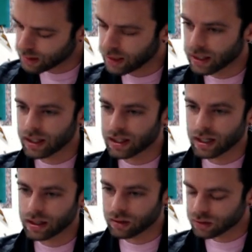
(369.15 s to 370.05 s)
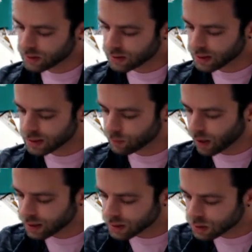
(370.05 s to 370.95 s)
and I know 6
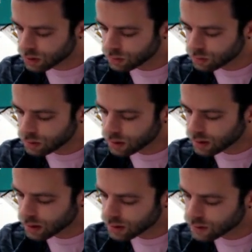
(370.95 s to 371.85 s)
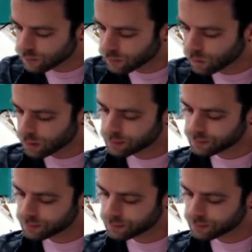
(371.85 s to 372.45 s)
minus 2 is 4.